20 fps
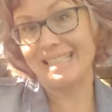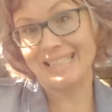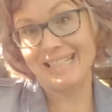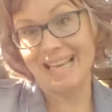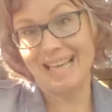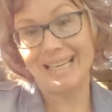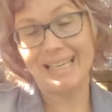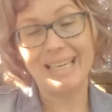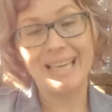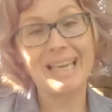
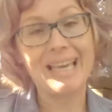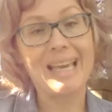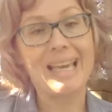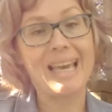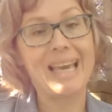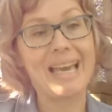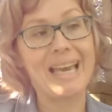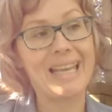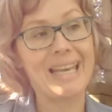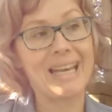take.
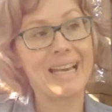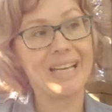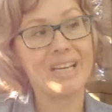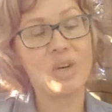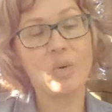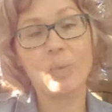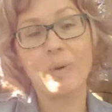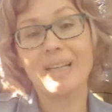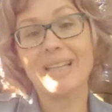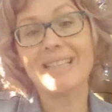And I
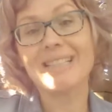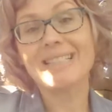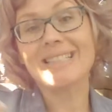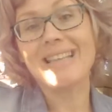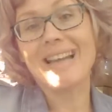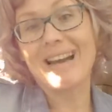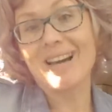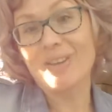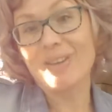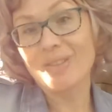know one of the
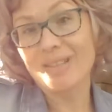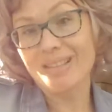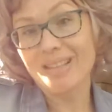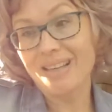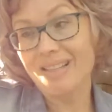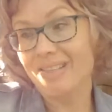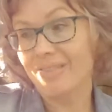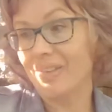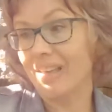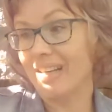
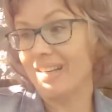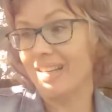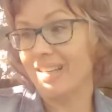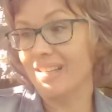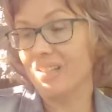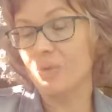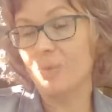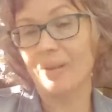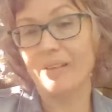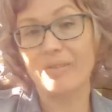downsides of getting
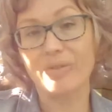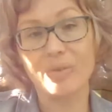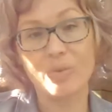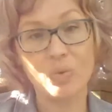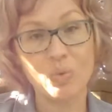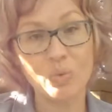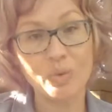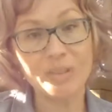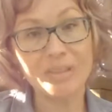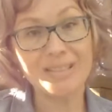kids ready for
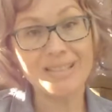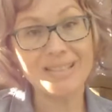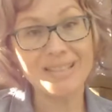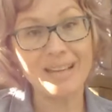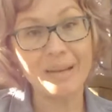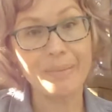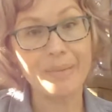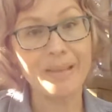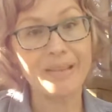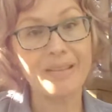school at this
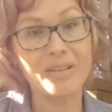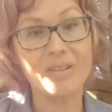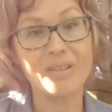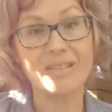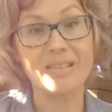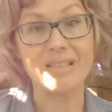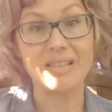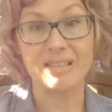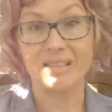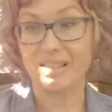time of the year is
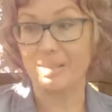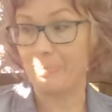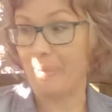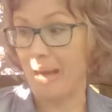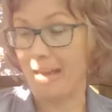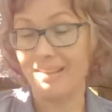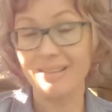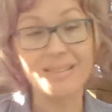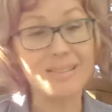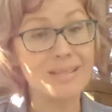the
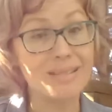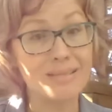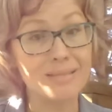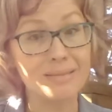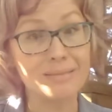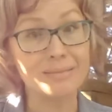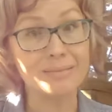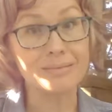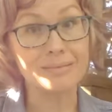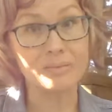expense,
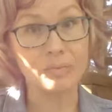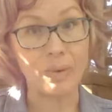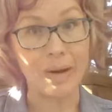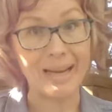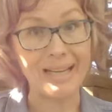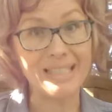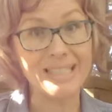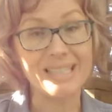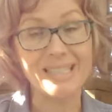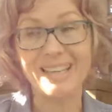
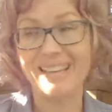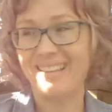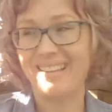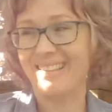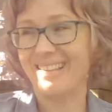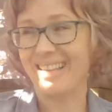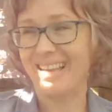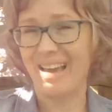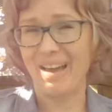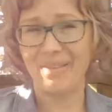right?
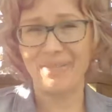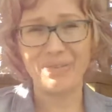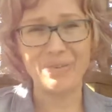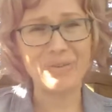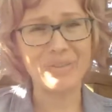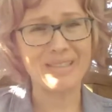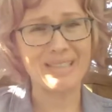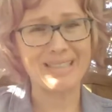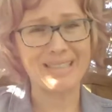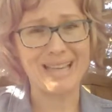The
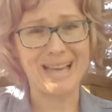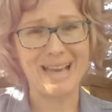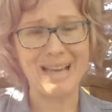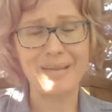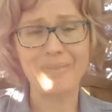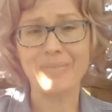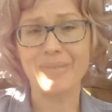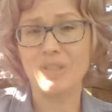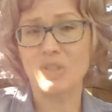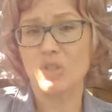effort, the
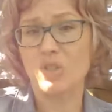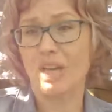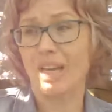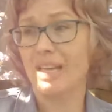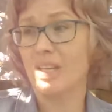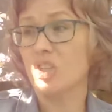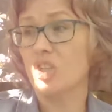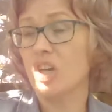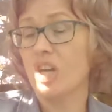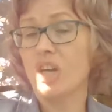time, the
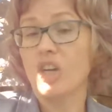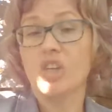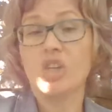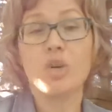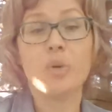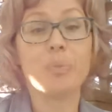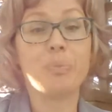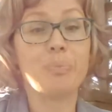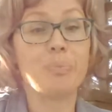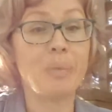change.
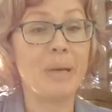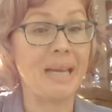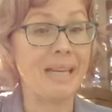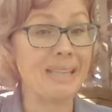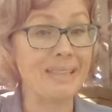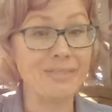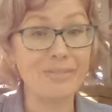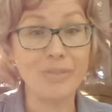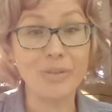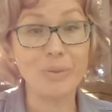You're
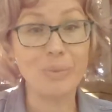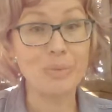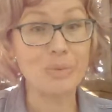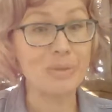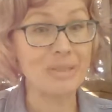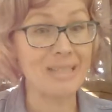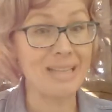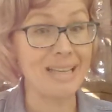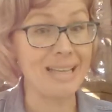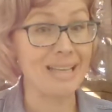begging for the
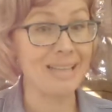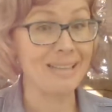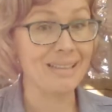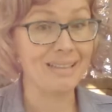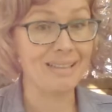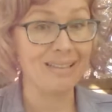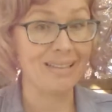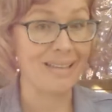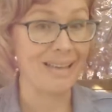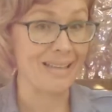
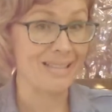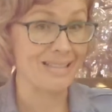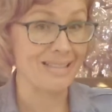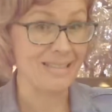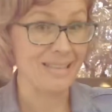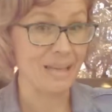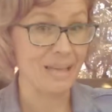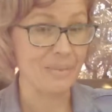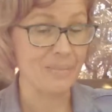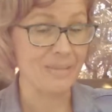routine. That's
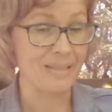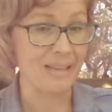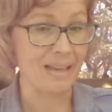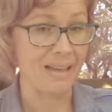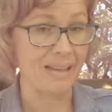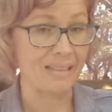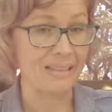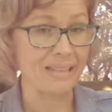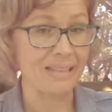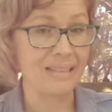the
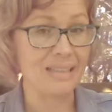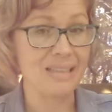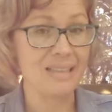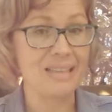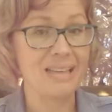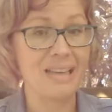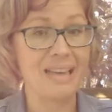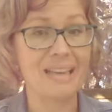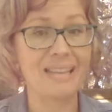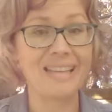upside.
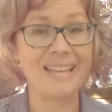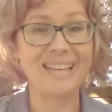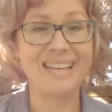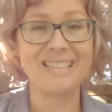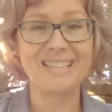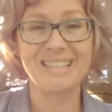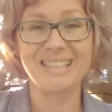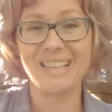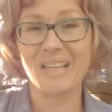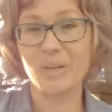And then
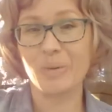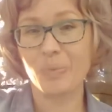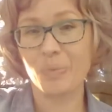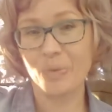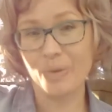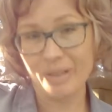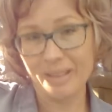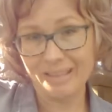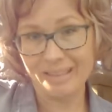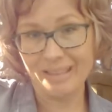it's a lot of
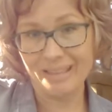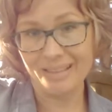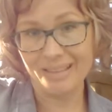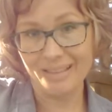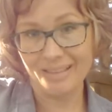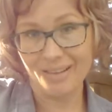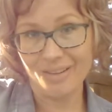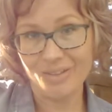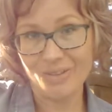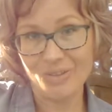work getting
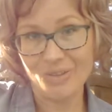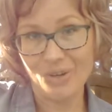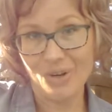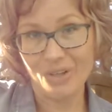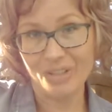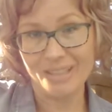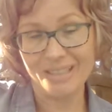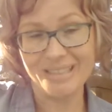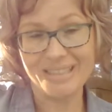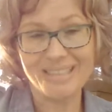it all
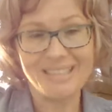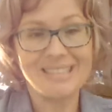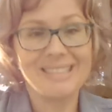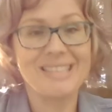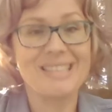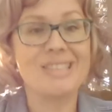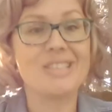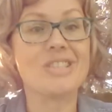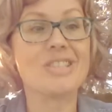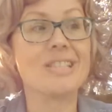started.
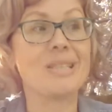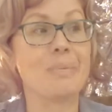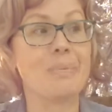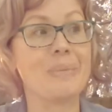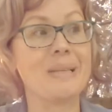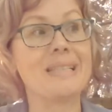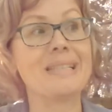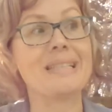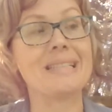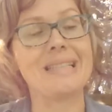It's just a
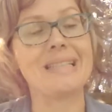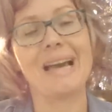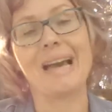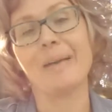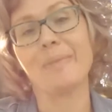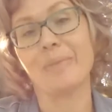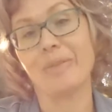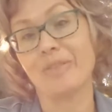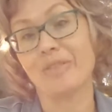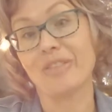busy
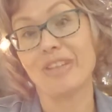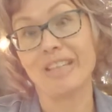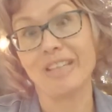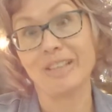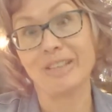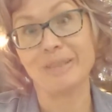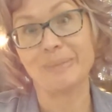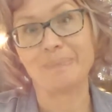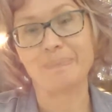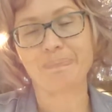time of the
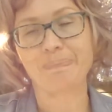year.